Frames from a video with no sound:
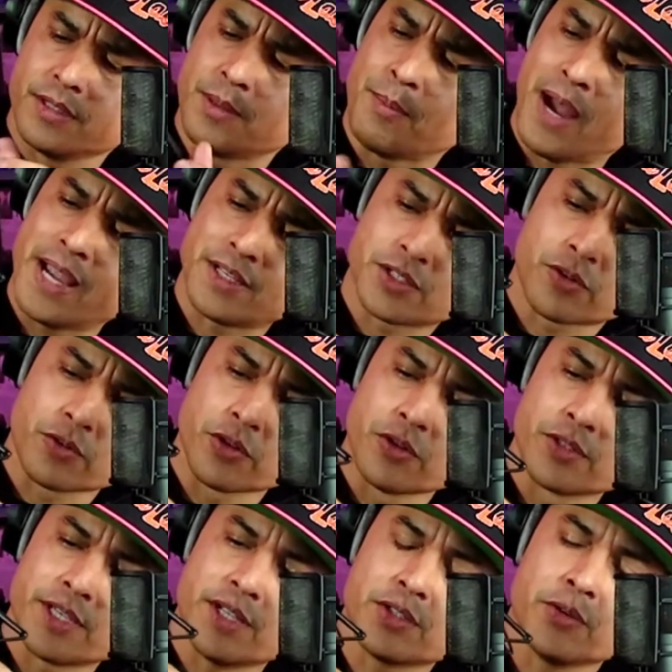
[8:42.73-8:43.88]
The mic
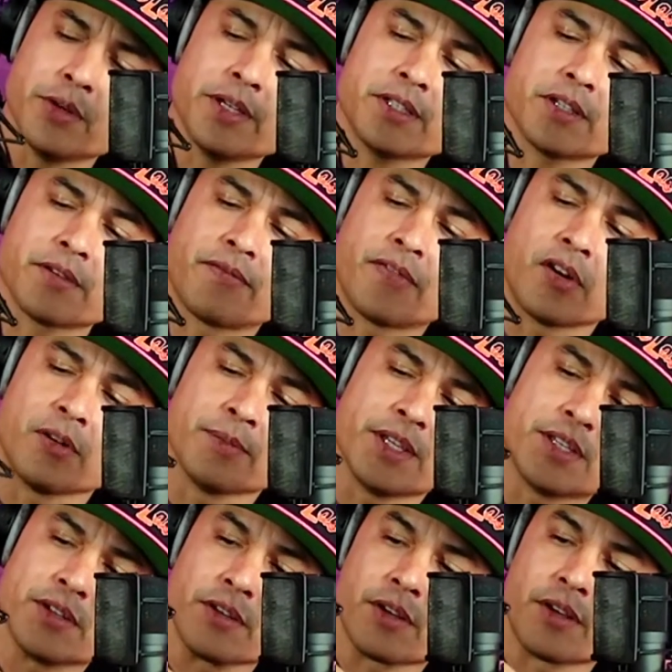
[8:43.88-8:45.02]
screws into it to
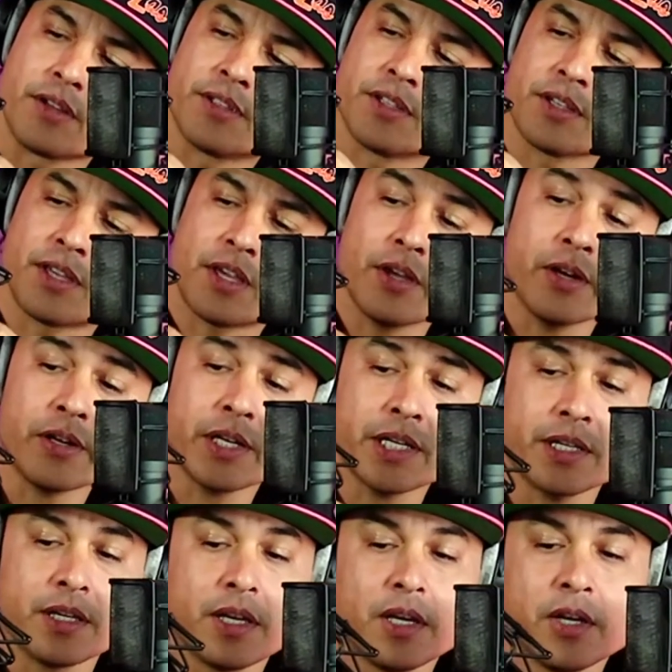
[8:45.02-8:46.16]
firmly secure
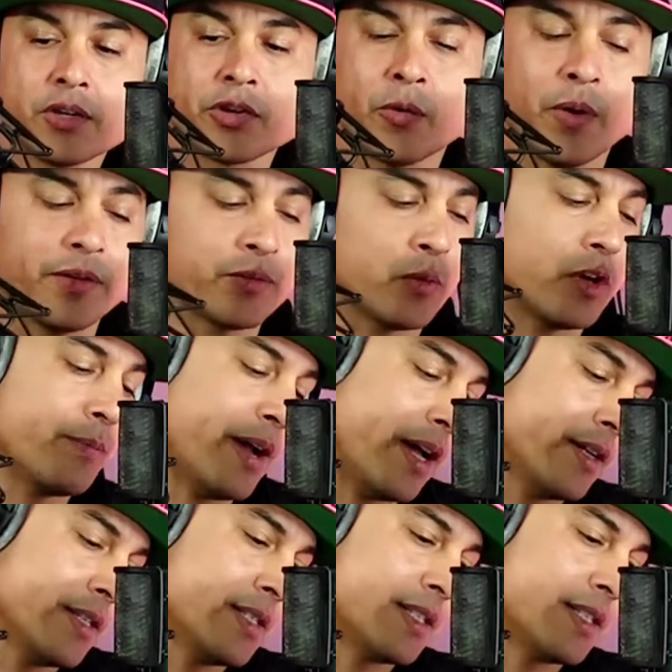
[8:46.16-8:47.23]
it, so you don't have to worry about it